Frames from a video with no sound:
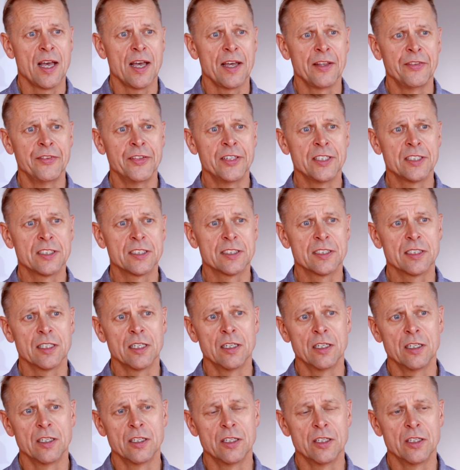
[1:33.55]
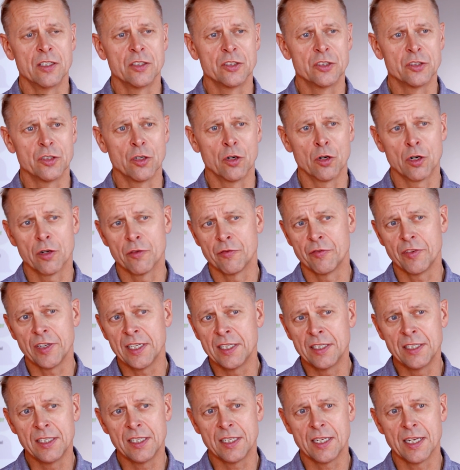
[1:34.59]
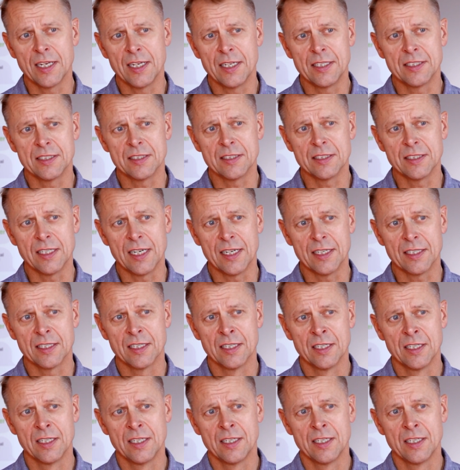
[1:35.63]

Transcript: And this sort of indicates that